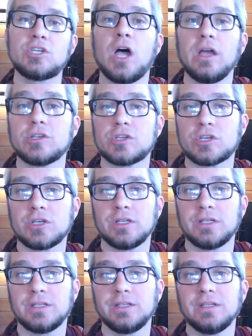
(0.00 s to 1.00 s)
touch
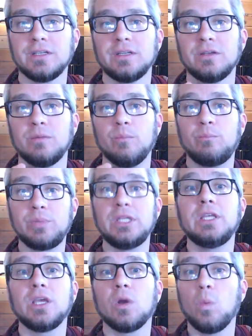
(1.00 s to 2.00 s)

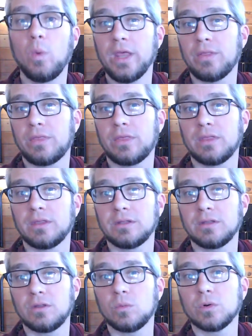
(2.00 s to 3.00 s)
being with
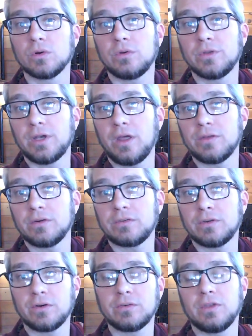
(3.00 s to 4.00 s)
the world and others
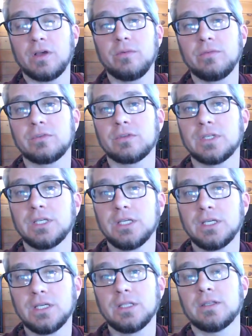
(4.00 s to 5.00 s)
and ourselves.
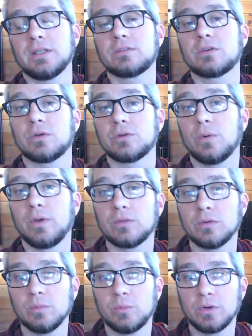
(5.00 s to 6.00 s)
That's called going
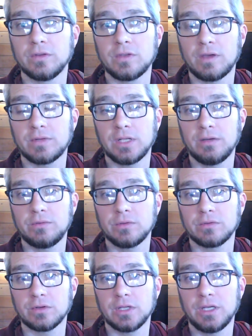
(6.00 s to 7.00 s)
through the bodhisattva
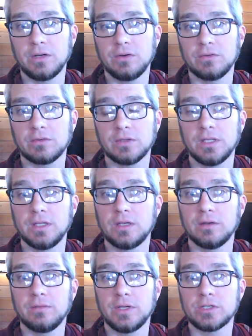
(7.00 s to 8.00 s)
levels or layers. And then
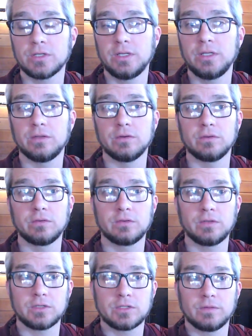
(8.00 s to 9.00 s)
eventually there's
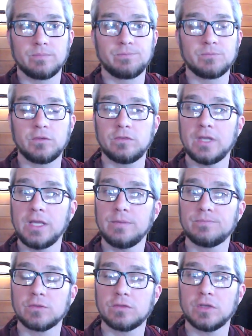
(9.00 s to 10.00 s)
such a state,
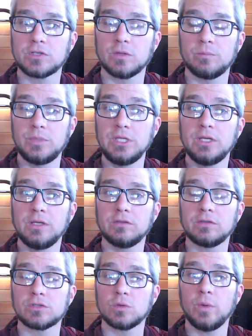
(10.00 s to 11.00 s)
such a being,
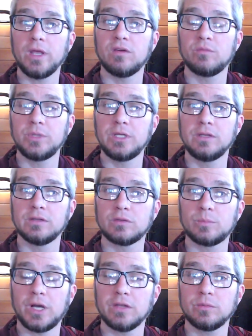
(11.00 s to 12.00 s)
such a way of being that's
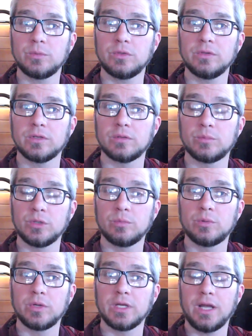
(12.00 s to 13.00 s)
possible that the Buddha
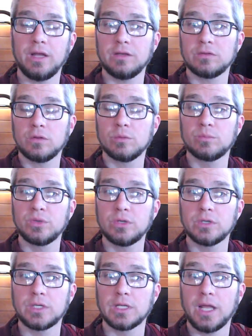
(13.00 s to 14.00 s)
pointed out. It's called
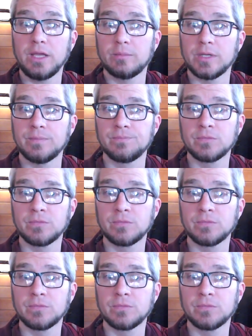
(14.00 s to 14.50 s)
Buddhahood, enlightenment,